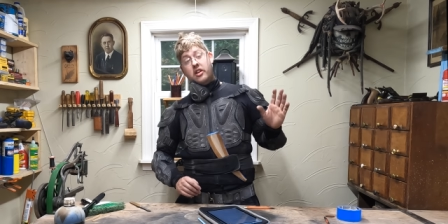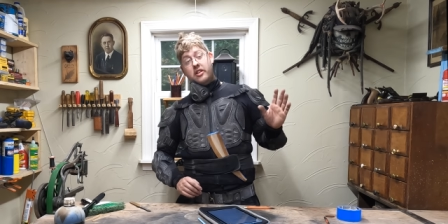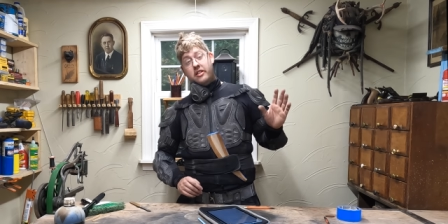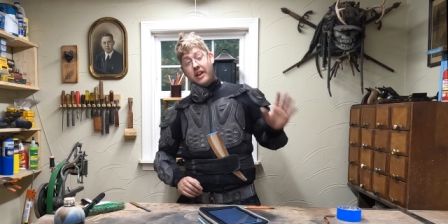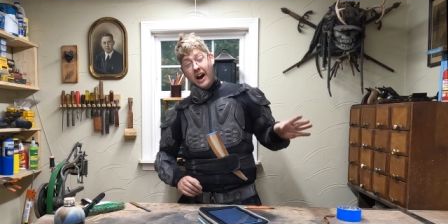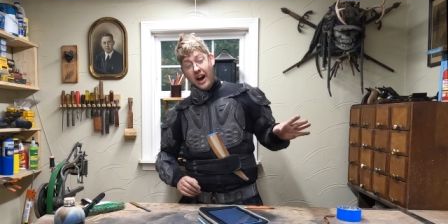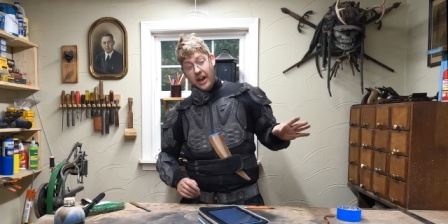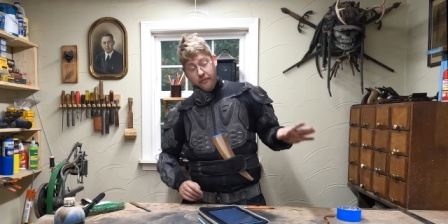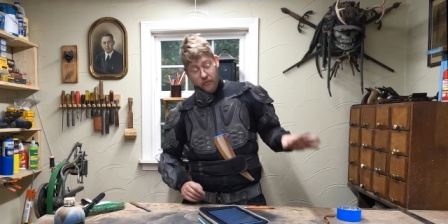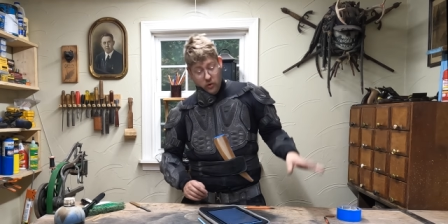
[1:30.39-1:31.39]
to
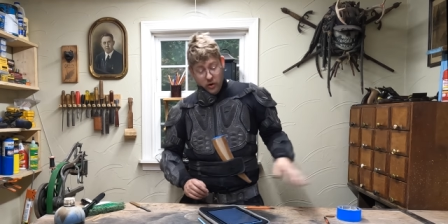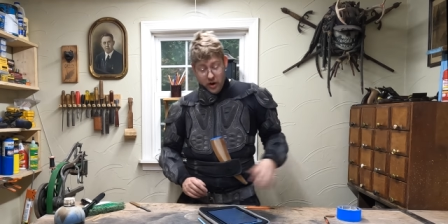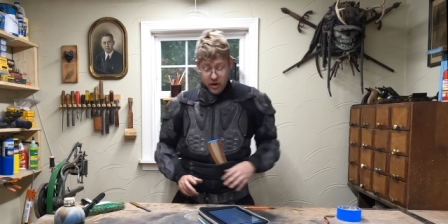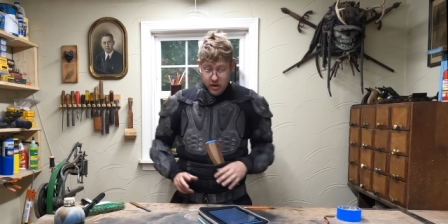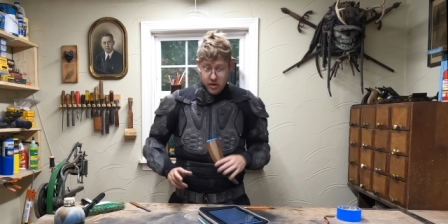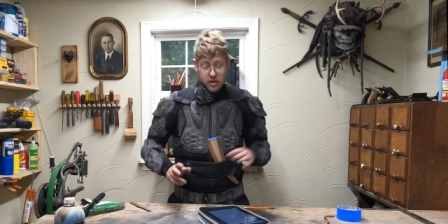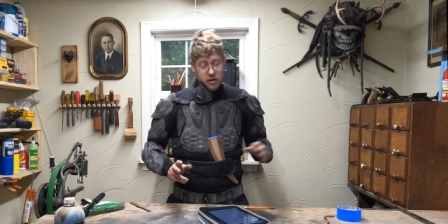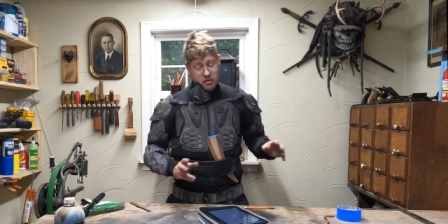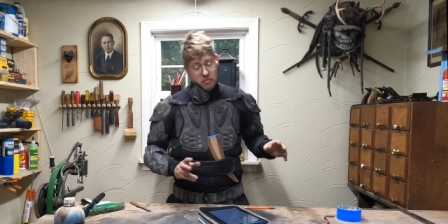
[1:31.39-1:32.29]
die for.